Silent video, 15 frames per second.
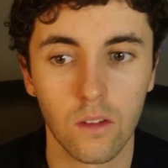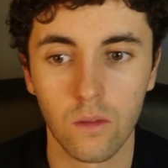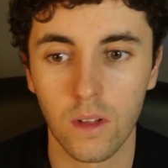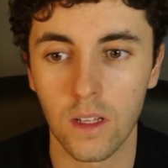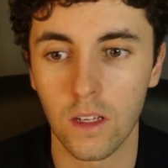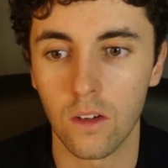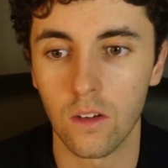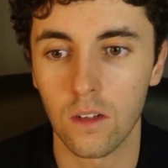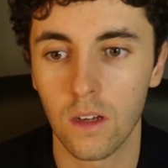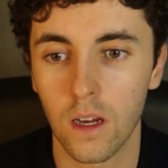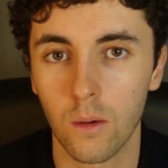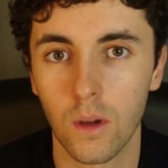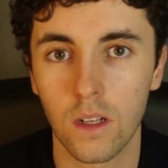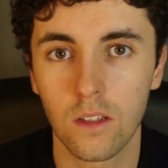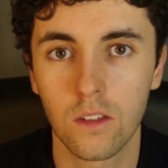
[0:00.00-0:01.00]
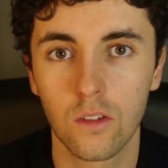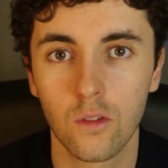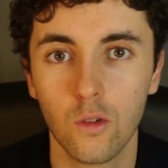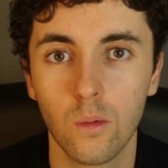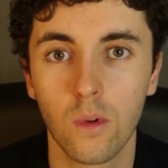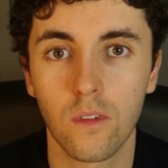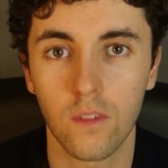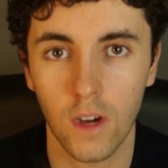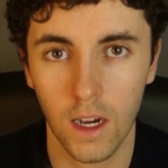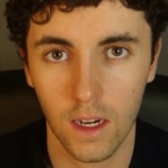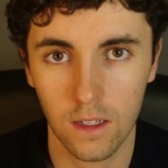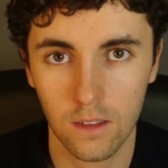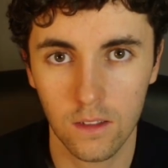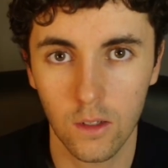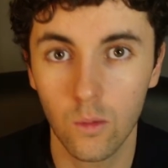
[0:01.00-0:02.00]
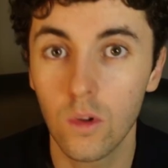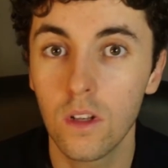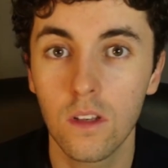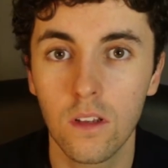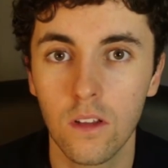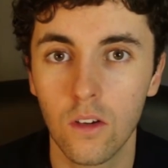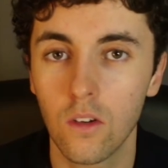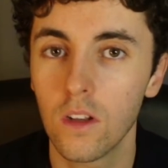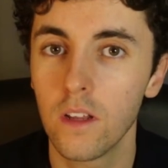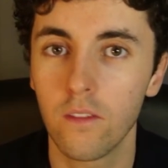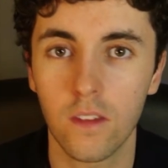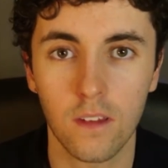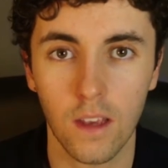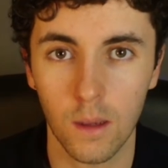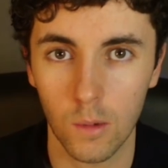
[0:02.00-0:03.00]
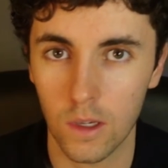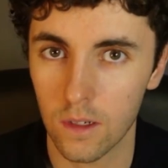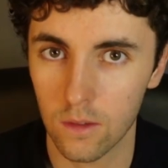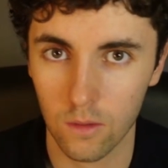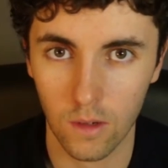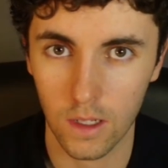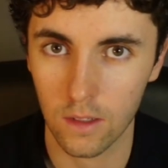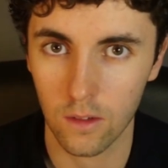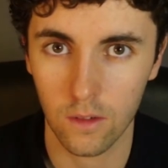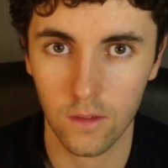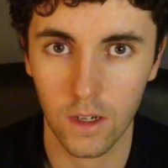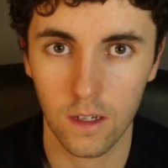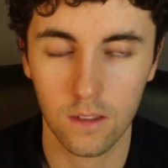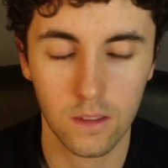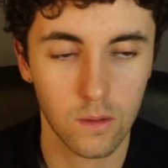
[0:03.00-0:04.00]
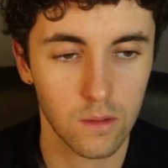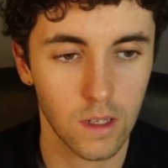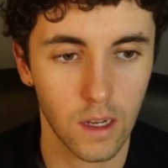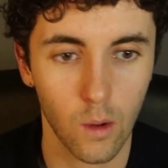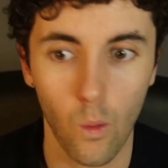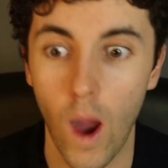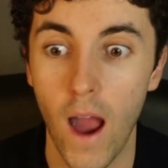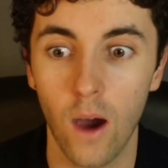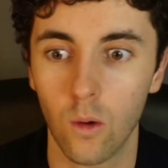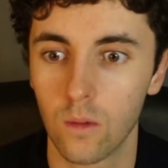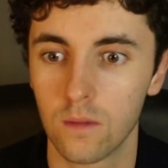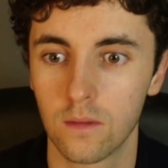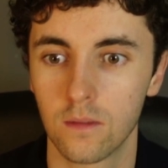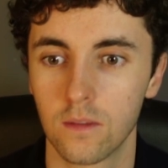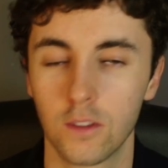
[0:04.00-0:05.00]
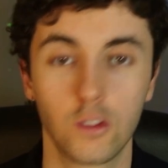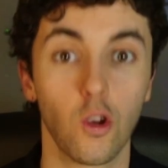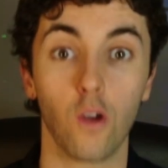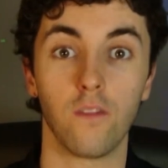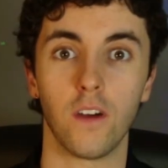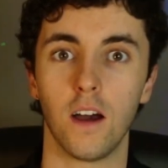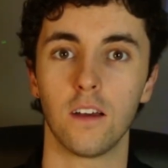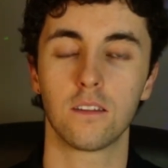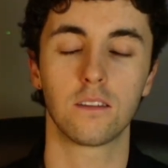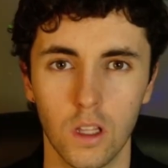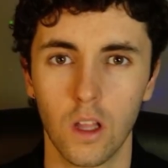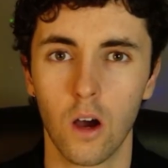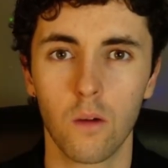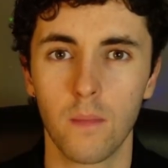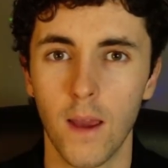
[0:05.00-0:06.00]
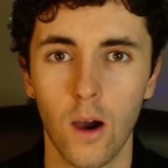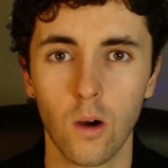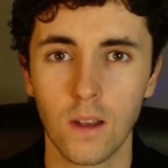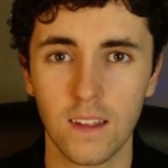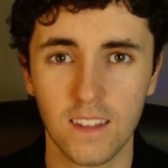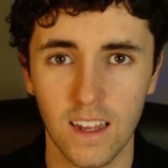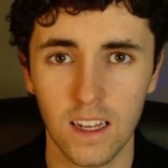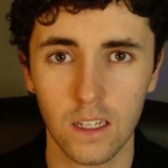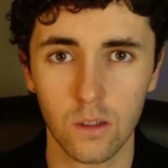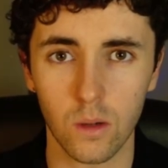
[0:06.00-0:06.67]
really good. I went super fast. You couldn't even see me. I was running so fast. It was like, wow, so fast. Lo and behold, let's get into